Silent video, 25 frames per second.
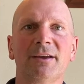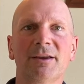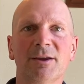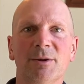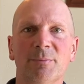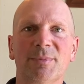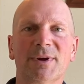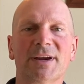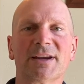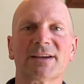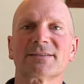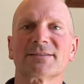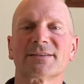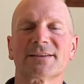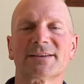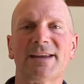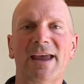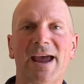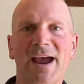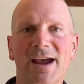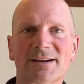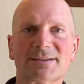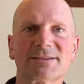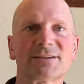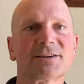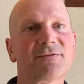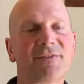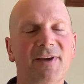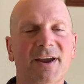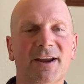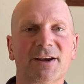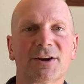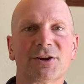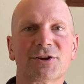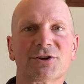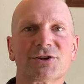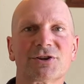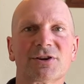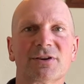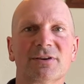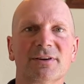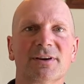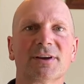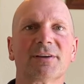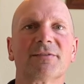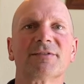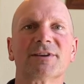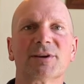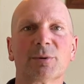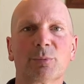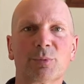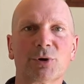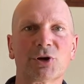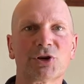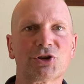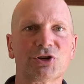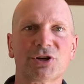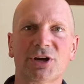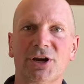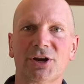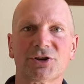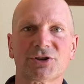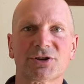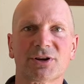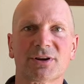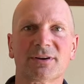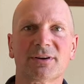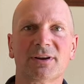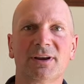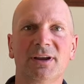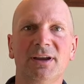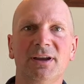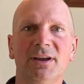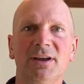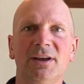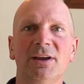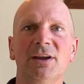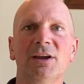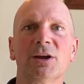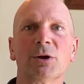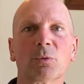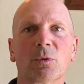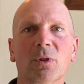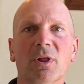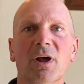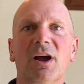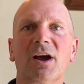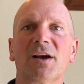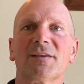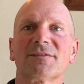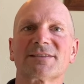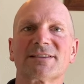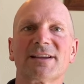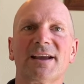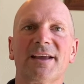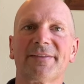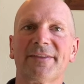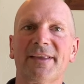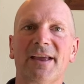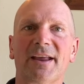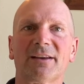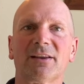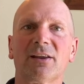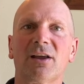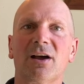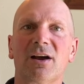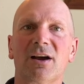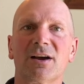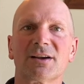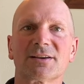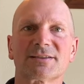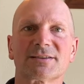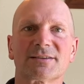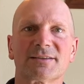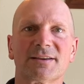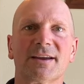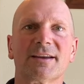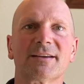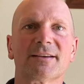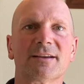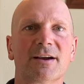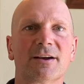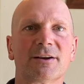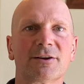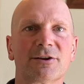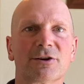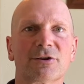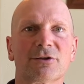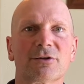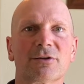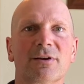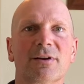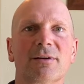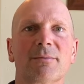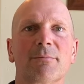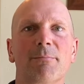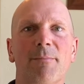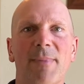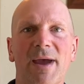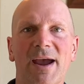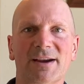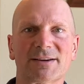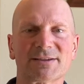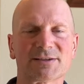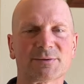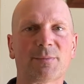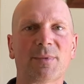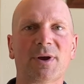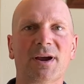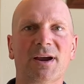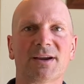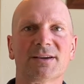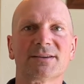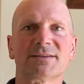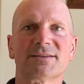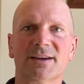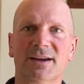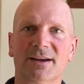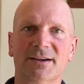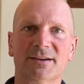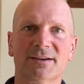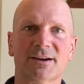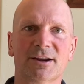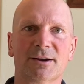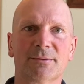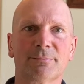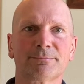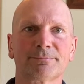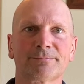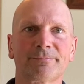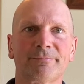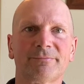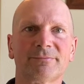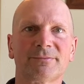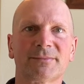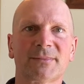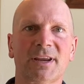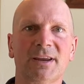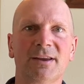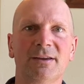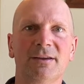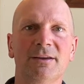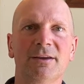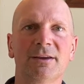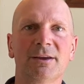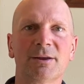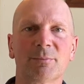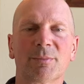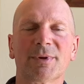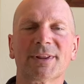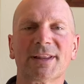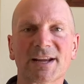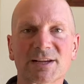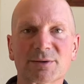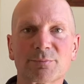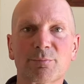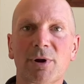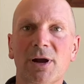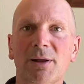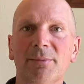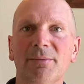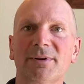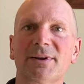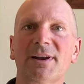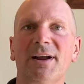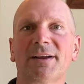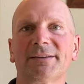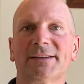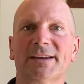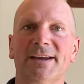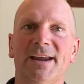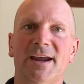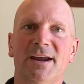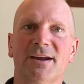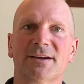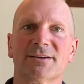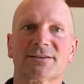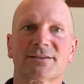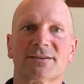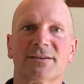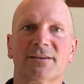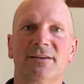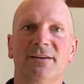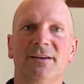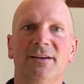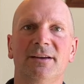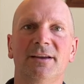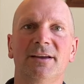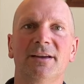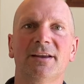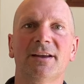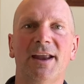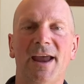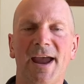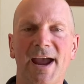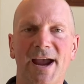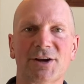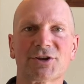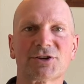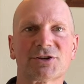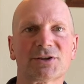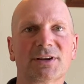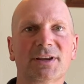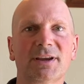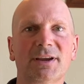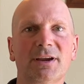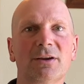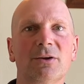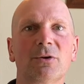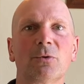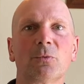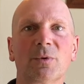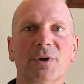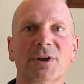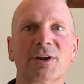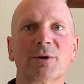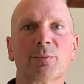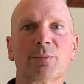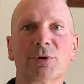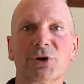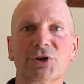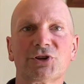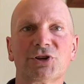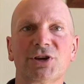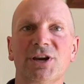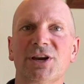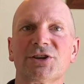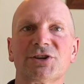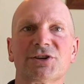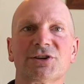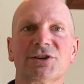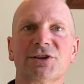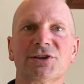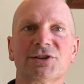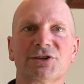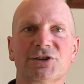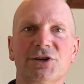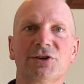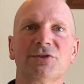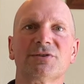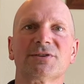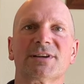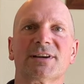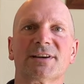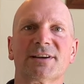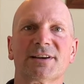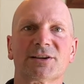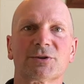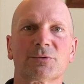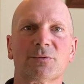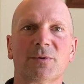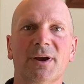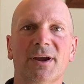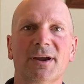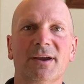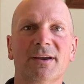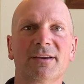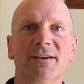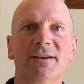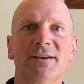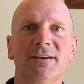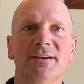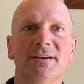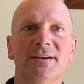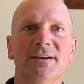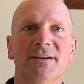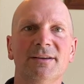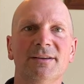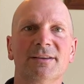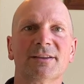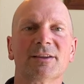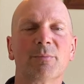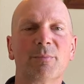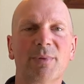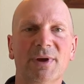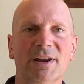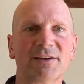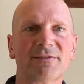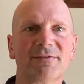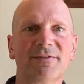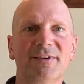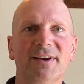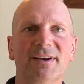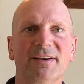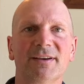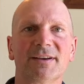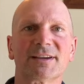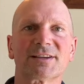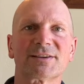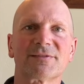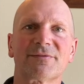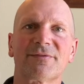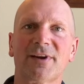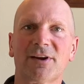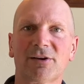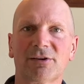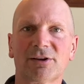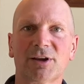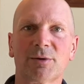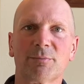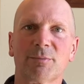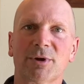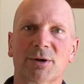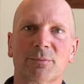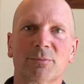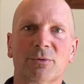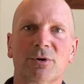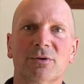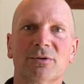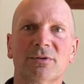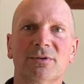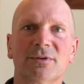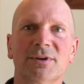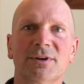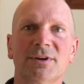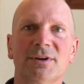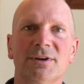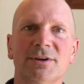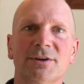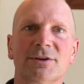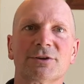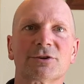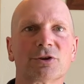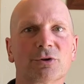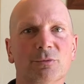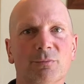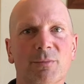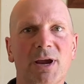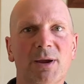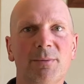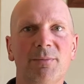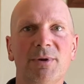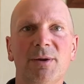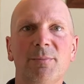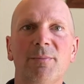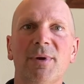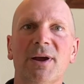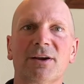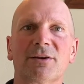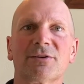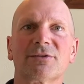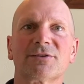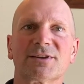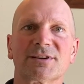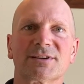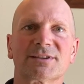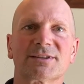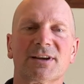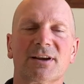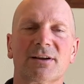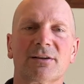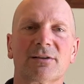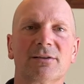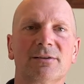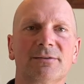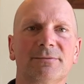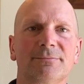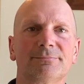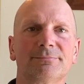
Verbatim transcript: because the tax advantage of depreciation will offset that loss in under maximized income. But that's probably not the case. Actually, when depreciation is used in this way, the benefit is fairly minimal so it may be better to sell.